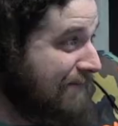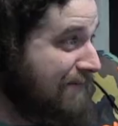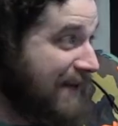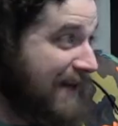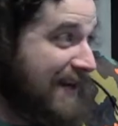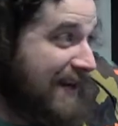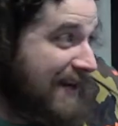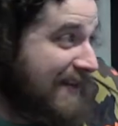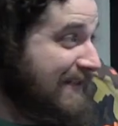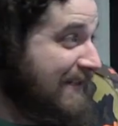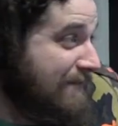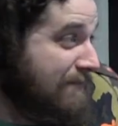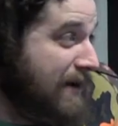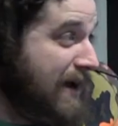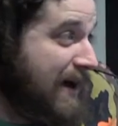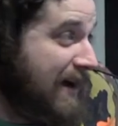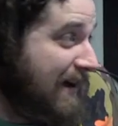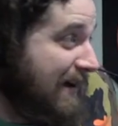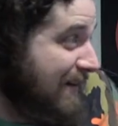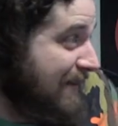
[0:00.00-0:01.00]
be an easy
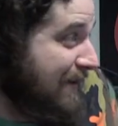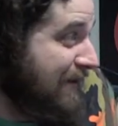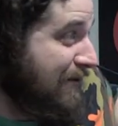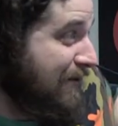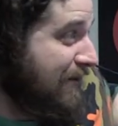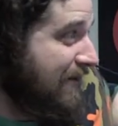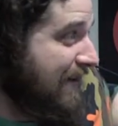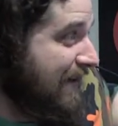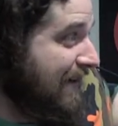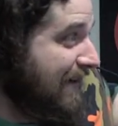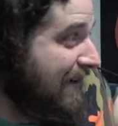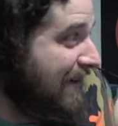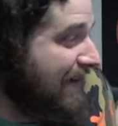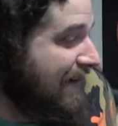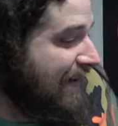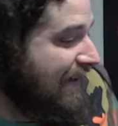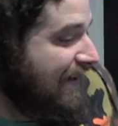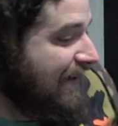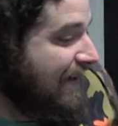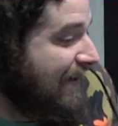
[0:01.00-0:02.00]
buck, dude.
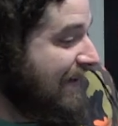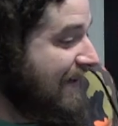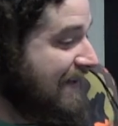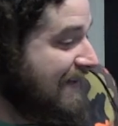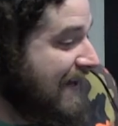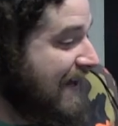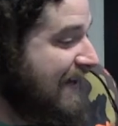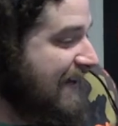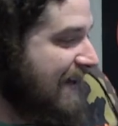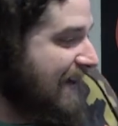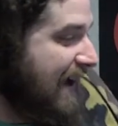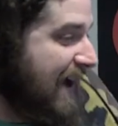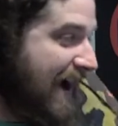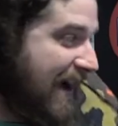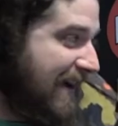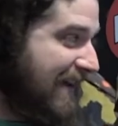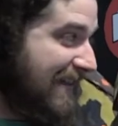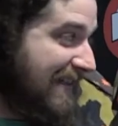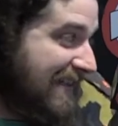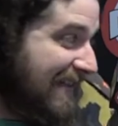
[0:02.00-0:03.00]
Because I,
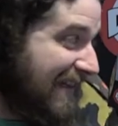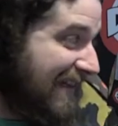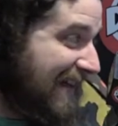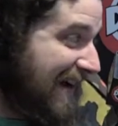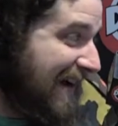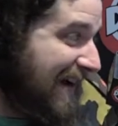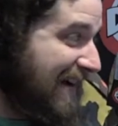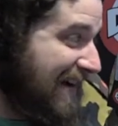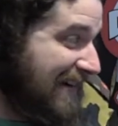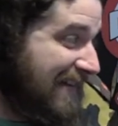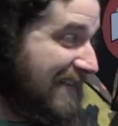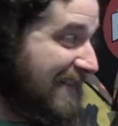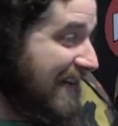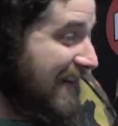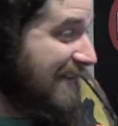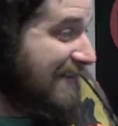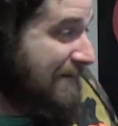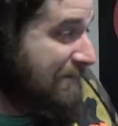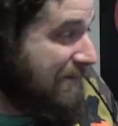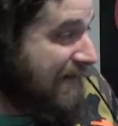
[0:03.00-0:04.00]
I could sit there and
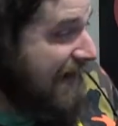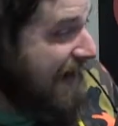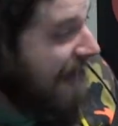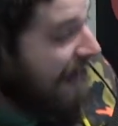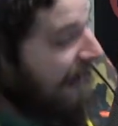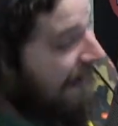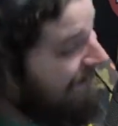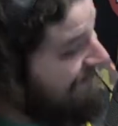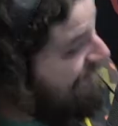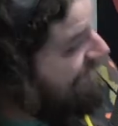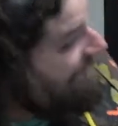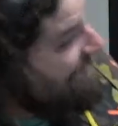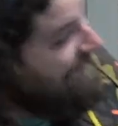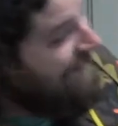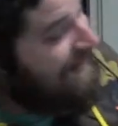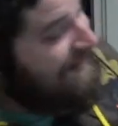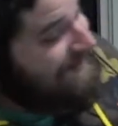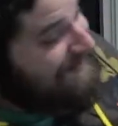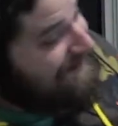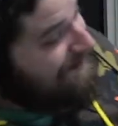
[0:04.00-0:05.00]
say some nasty things